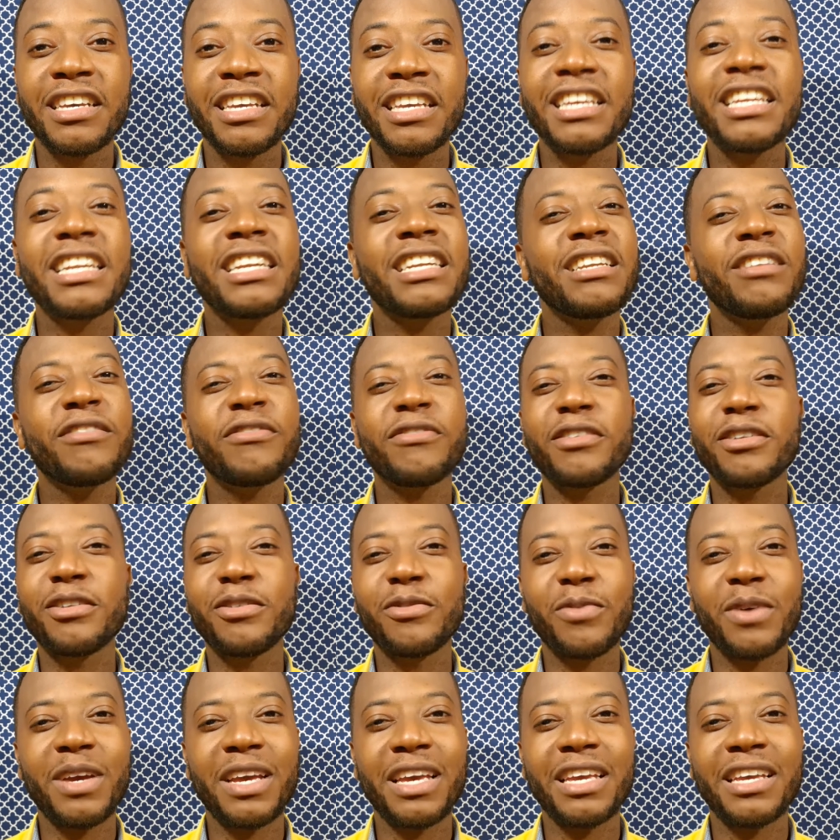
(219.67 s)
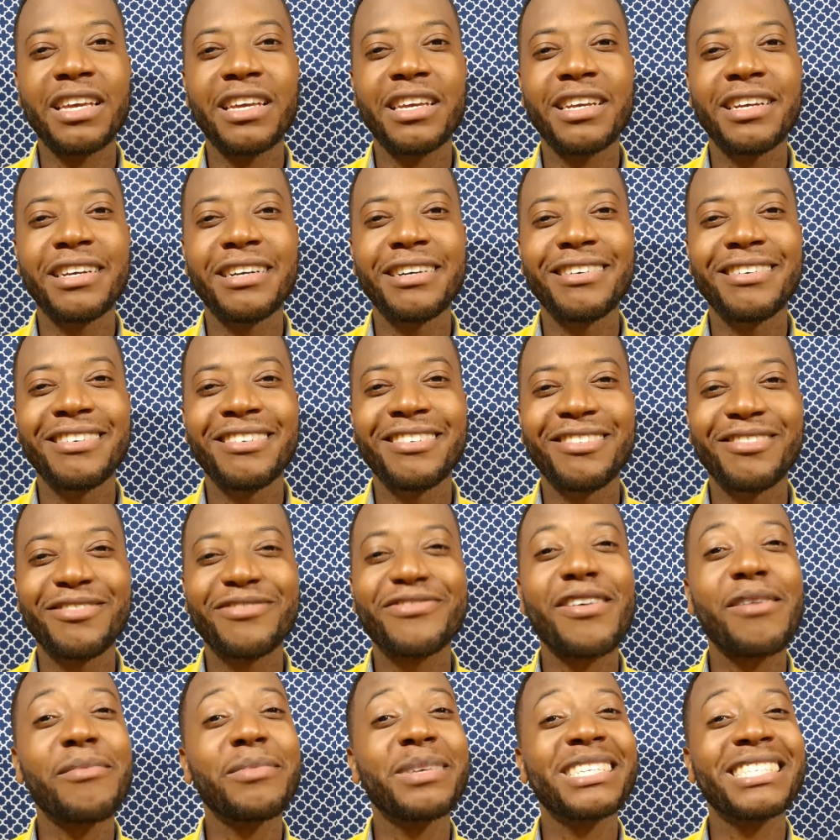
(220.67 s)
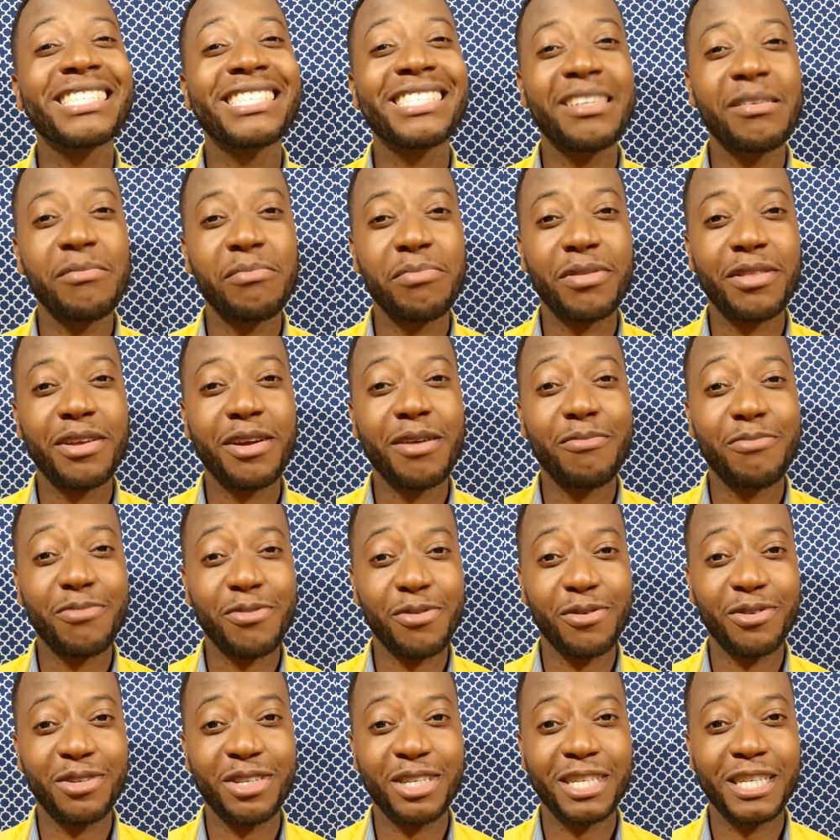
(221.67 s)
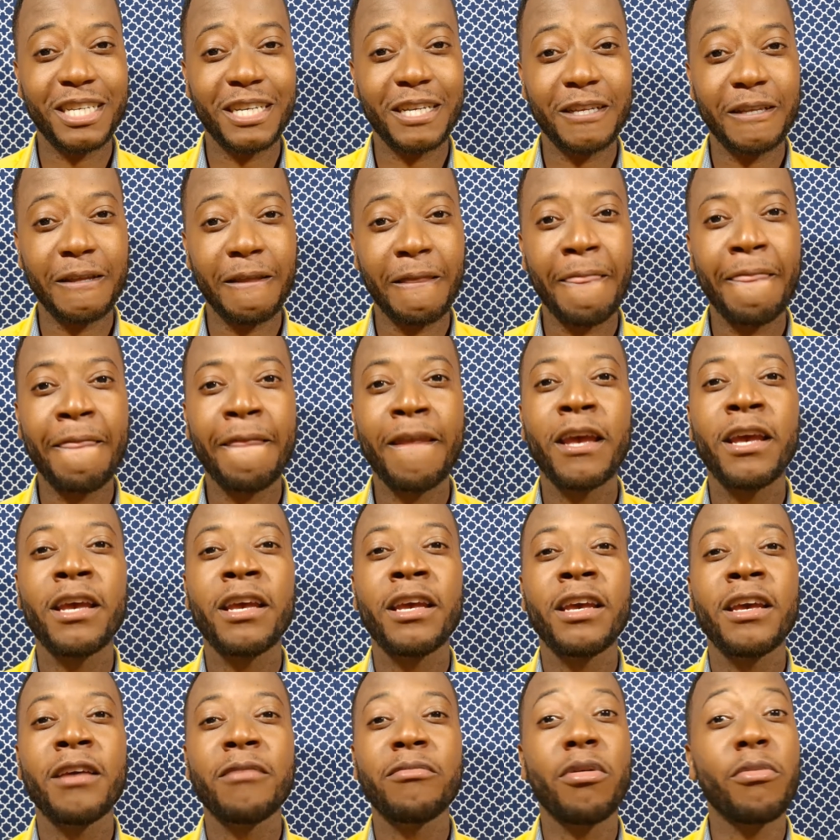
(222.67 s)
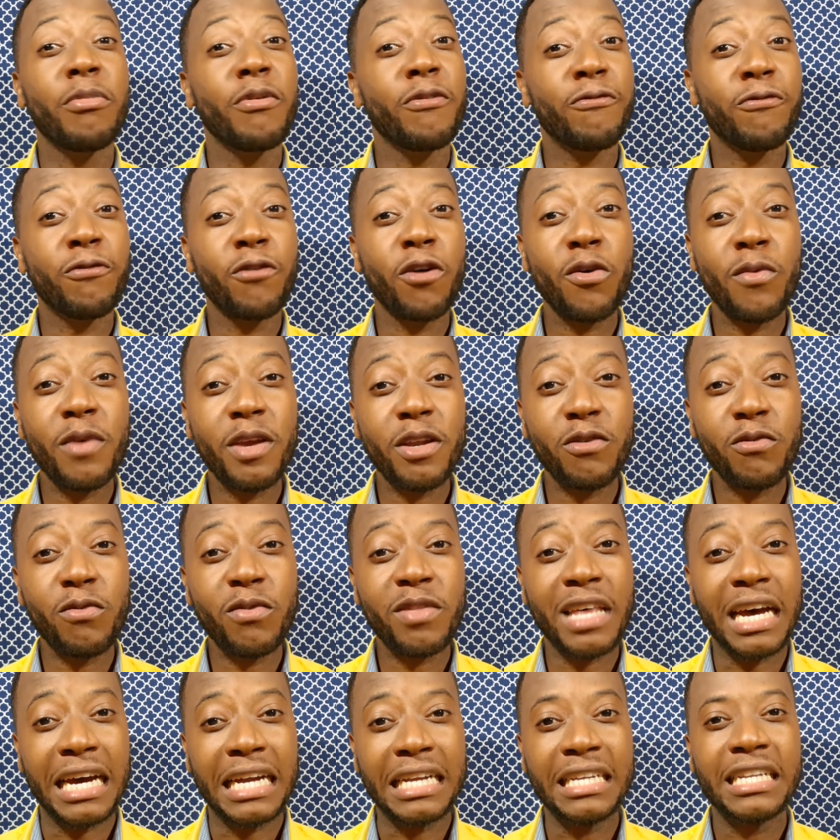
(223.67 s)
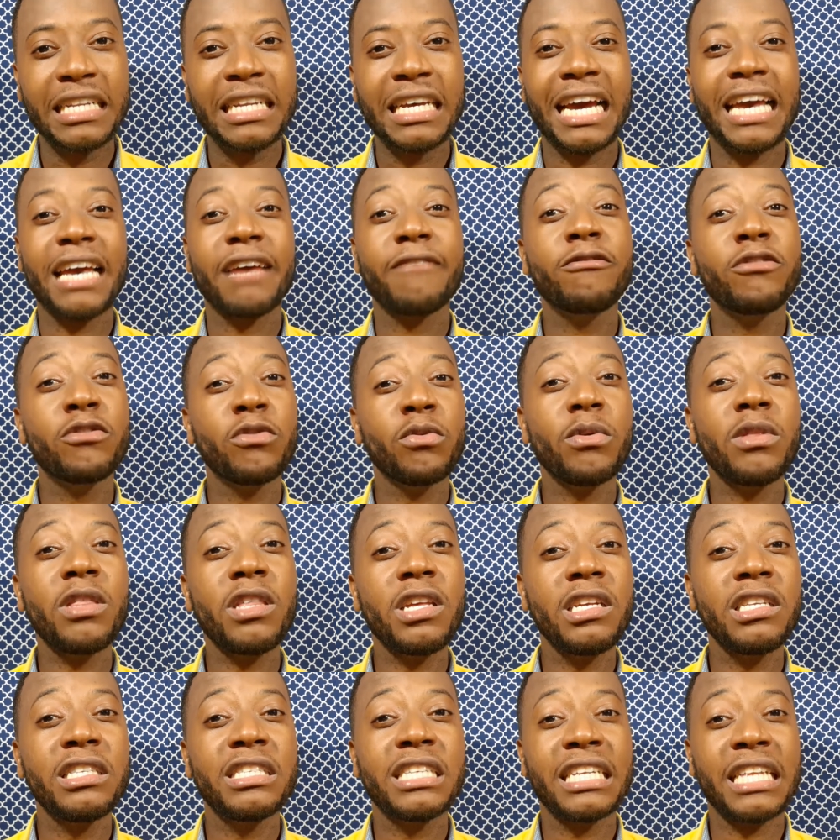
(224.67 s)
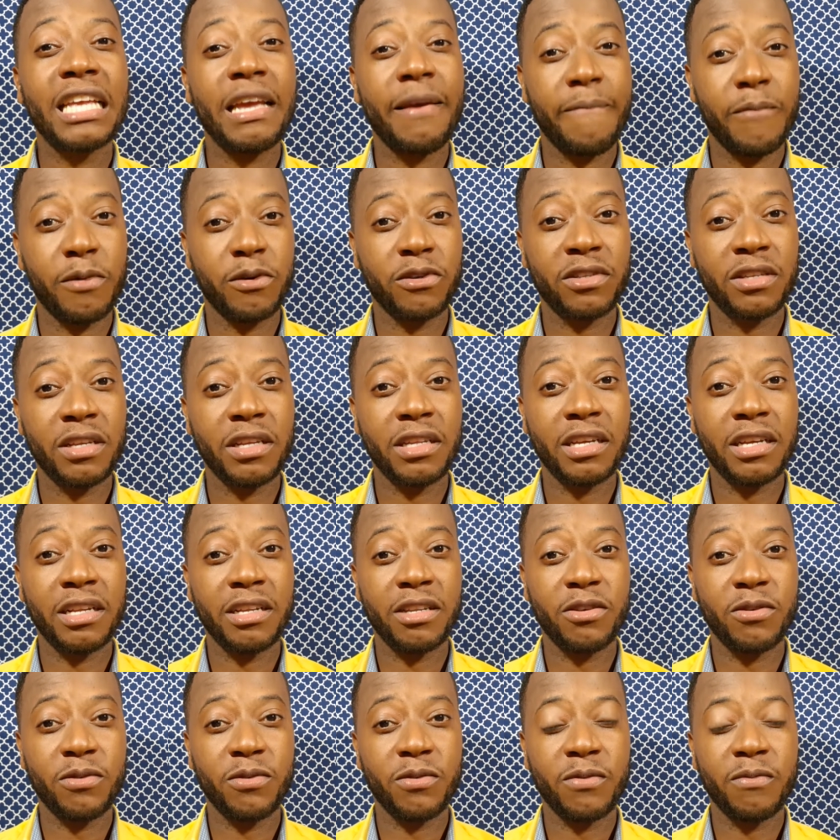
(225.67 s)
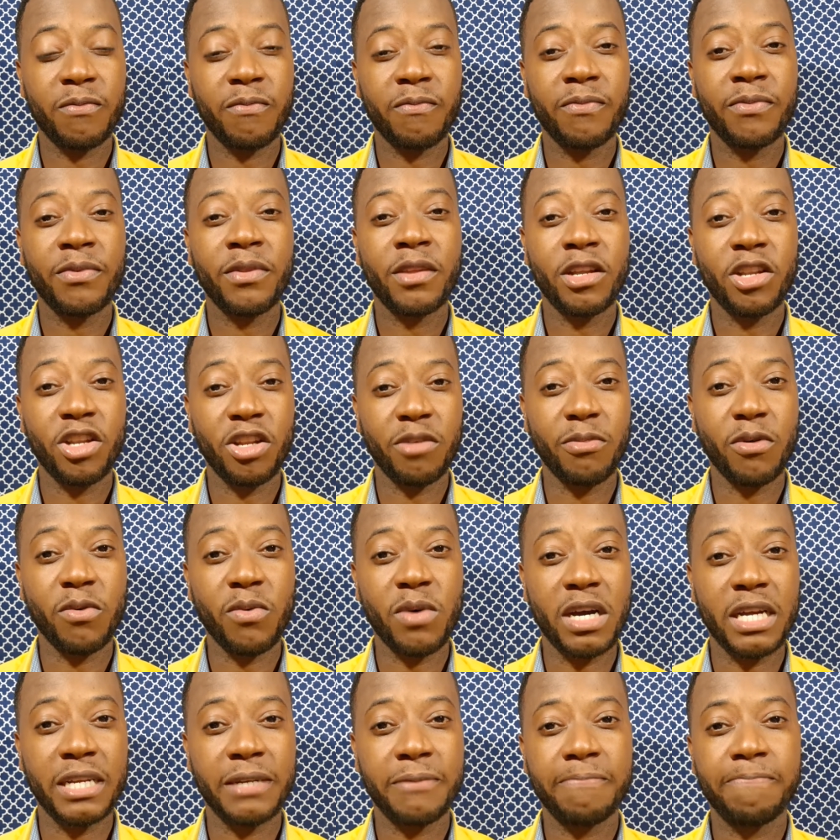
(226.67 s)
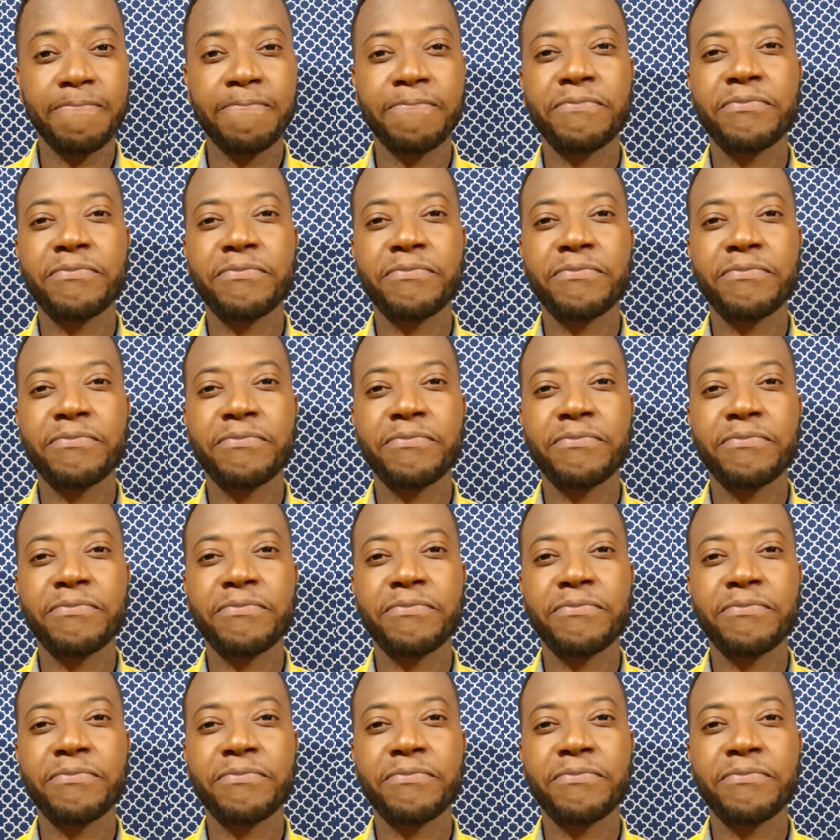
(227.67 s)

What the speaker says: in a different way, from a simpler approach. But before we do that, I have 2 things that I must tell you. Number 1,